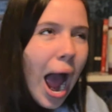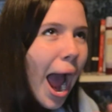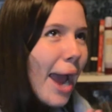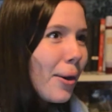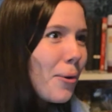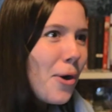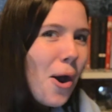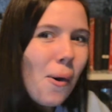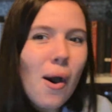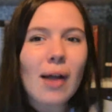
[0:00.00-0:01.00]
I don't
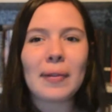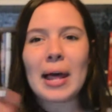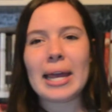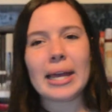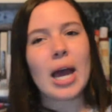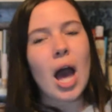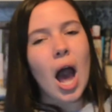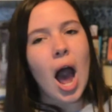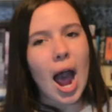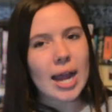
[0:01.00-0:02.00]
know, like,
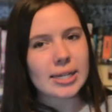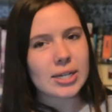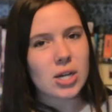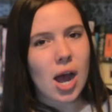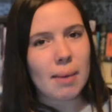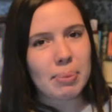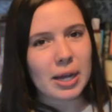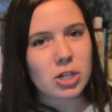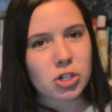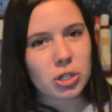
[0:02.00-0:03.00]
I did not
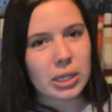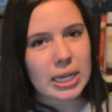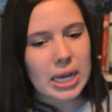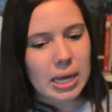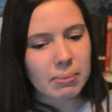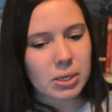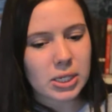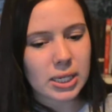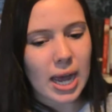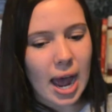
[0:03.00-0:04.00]
picture Liam
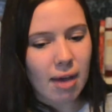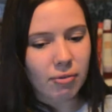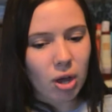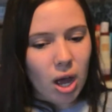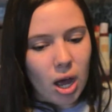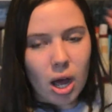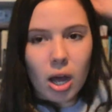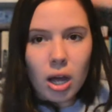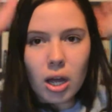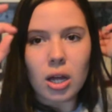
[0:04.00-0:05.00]
to have a
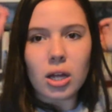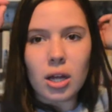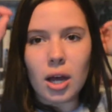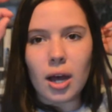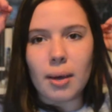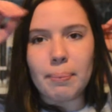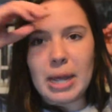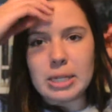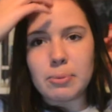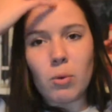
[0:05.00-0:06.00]

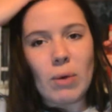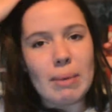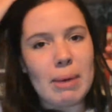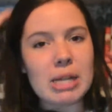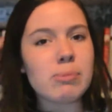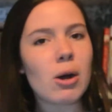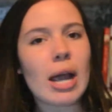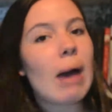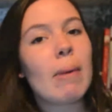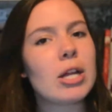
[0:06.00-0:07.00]
red baseball
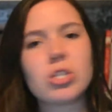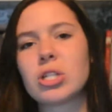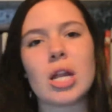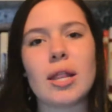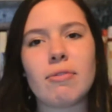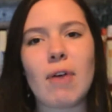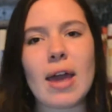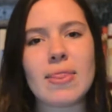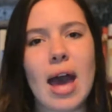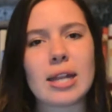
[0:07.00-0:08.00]
cap. I just didn't
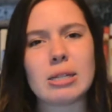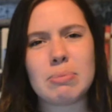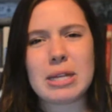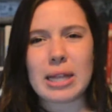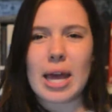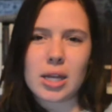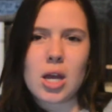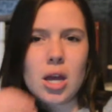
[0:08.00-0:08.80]
find that to be, like,